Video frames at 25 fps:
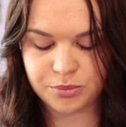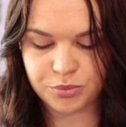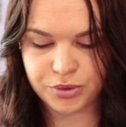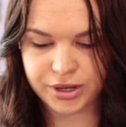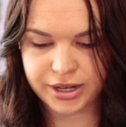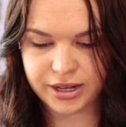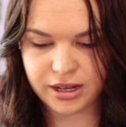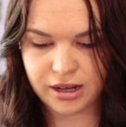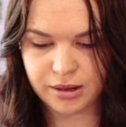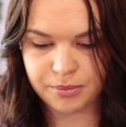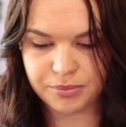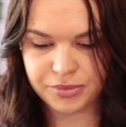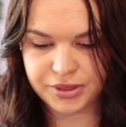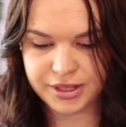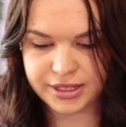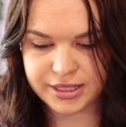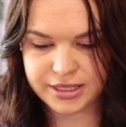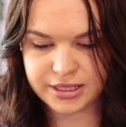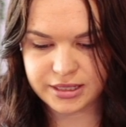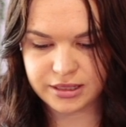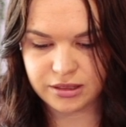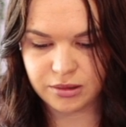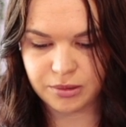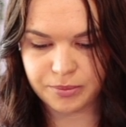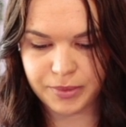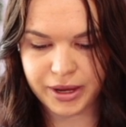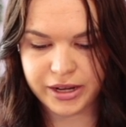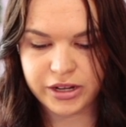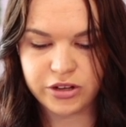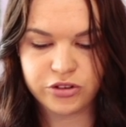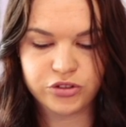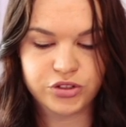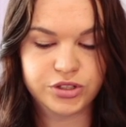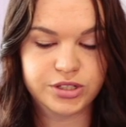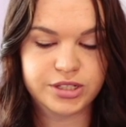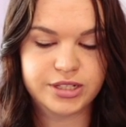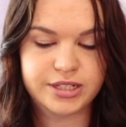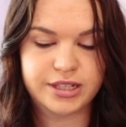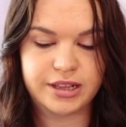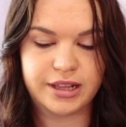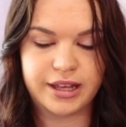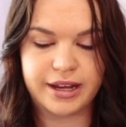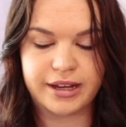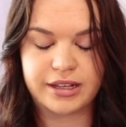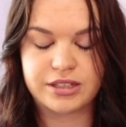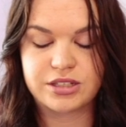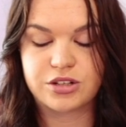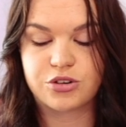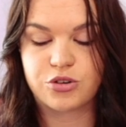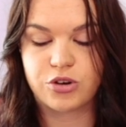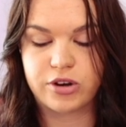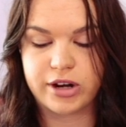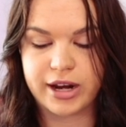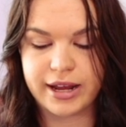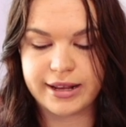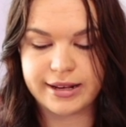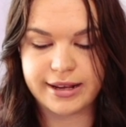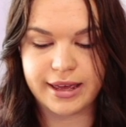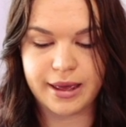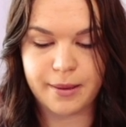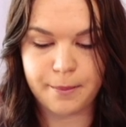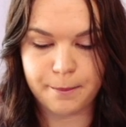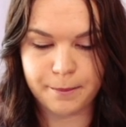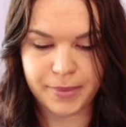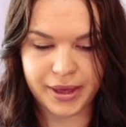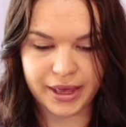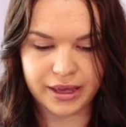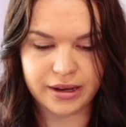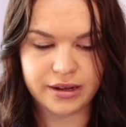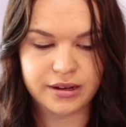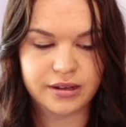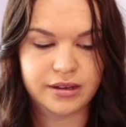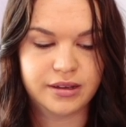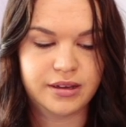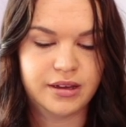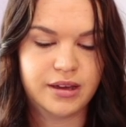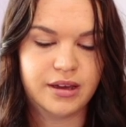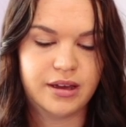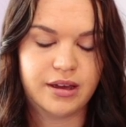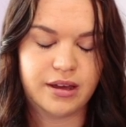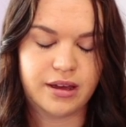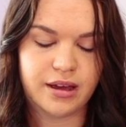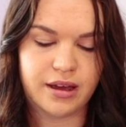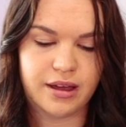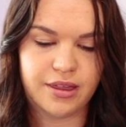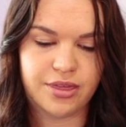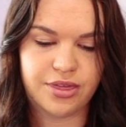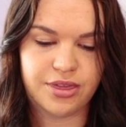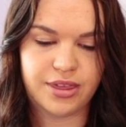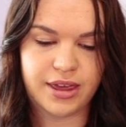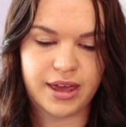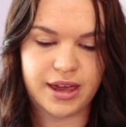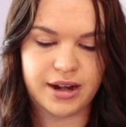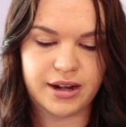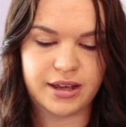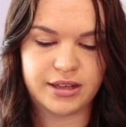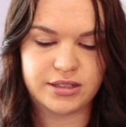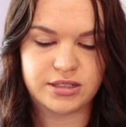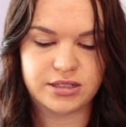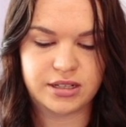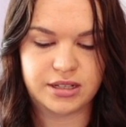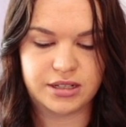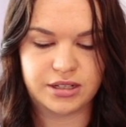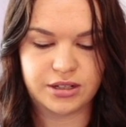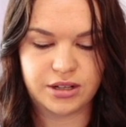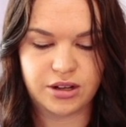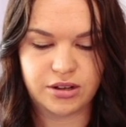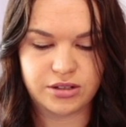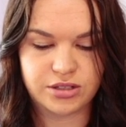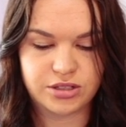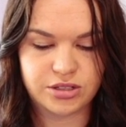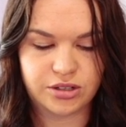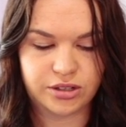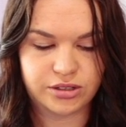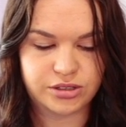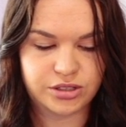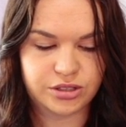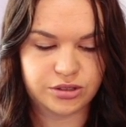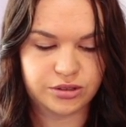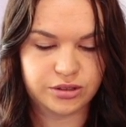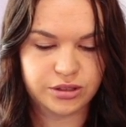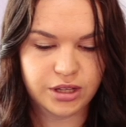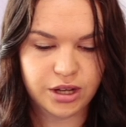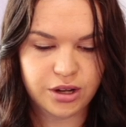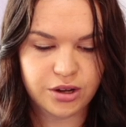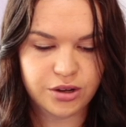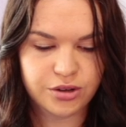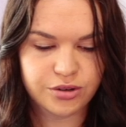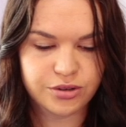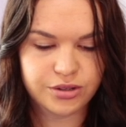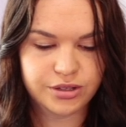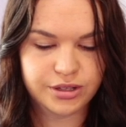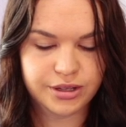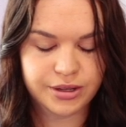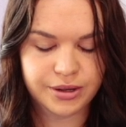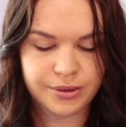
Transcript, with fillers: bring up this little menu. Just select create embed, and then it's gonna start to load,